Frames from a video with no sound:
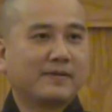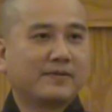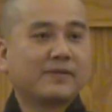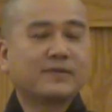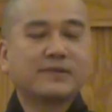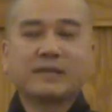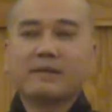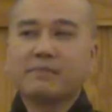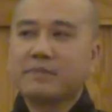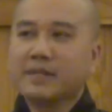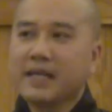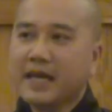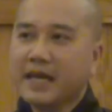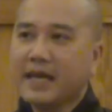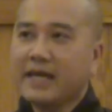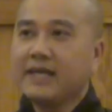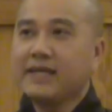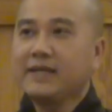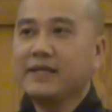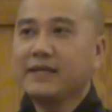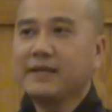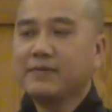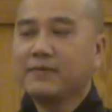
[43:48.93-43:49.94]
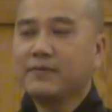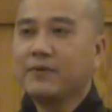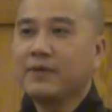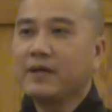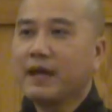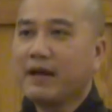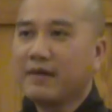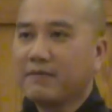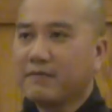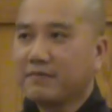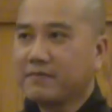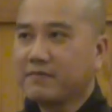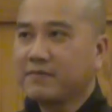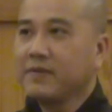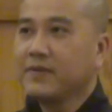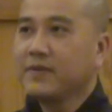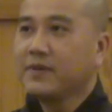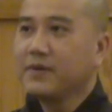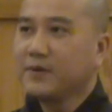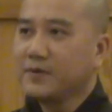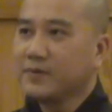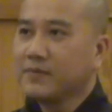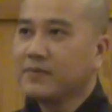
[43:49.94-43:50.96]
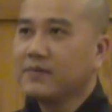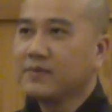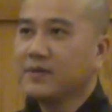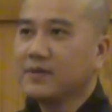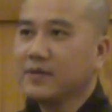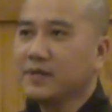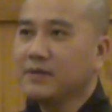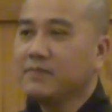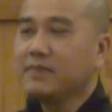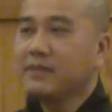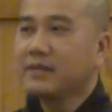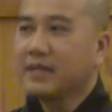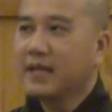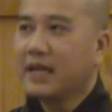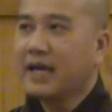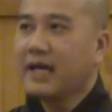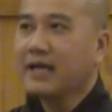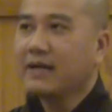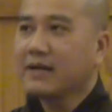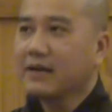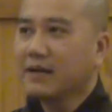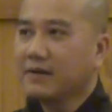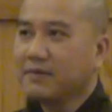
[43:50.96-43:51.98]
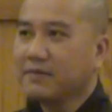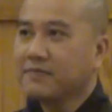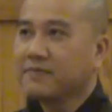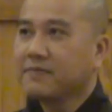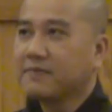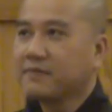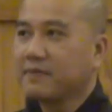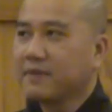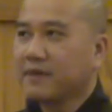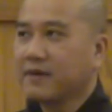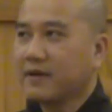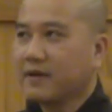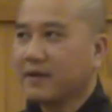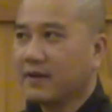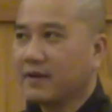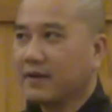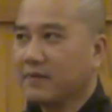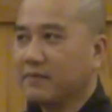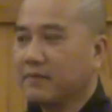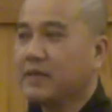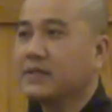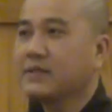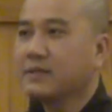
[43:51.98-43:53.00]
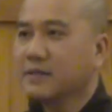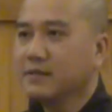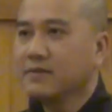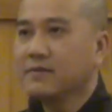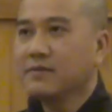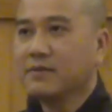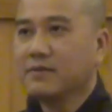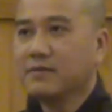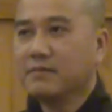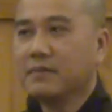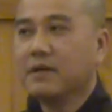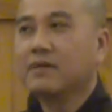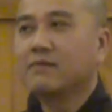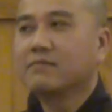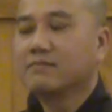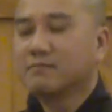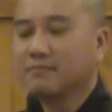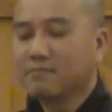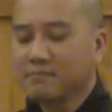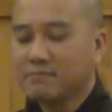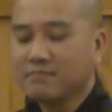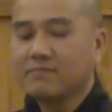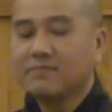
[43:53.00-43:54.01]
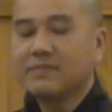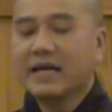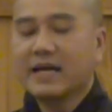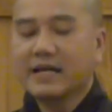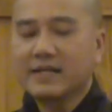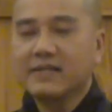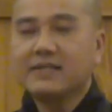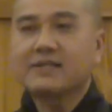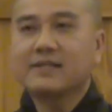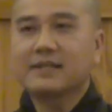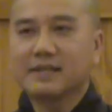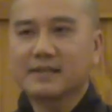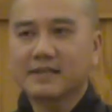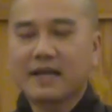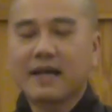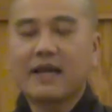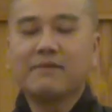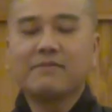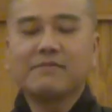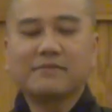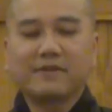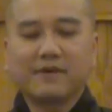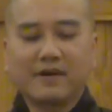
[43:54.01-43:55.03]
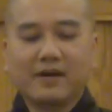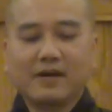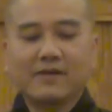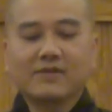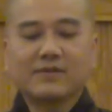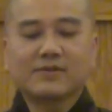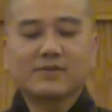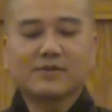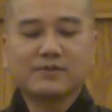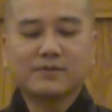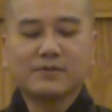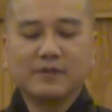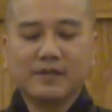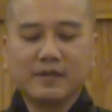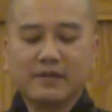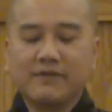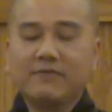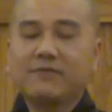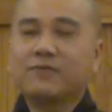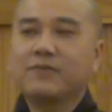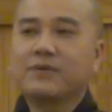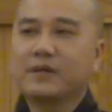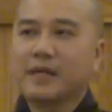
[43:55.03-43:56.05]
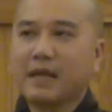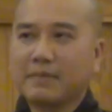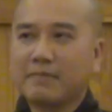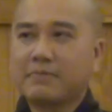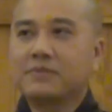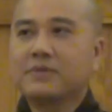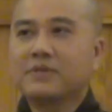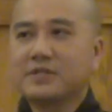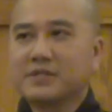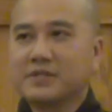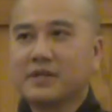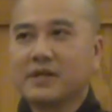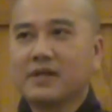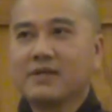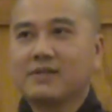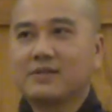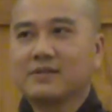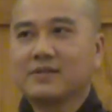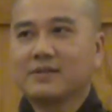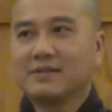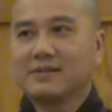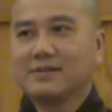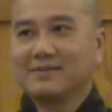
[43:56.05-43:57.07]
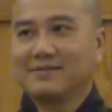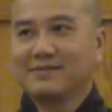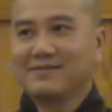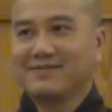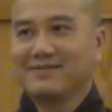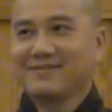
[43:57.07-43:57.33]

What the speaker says: So someday, if we have, little bit lack of material, but that is the time for us to live with appreciation.